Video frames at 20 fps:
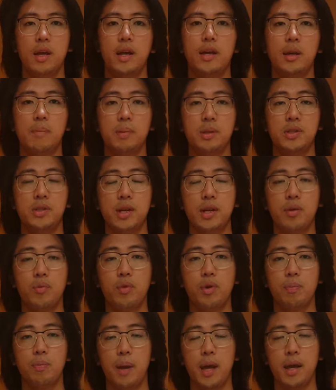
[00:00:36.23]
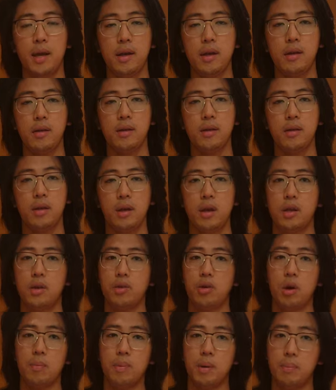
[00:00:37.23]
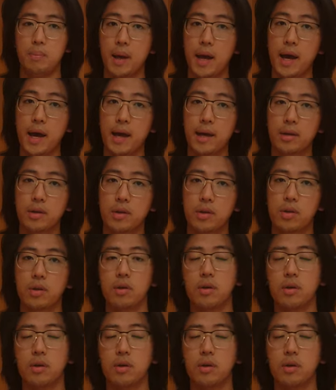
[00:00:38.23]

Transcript: It can present with pain in your upper back,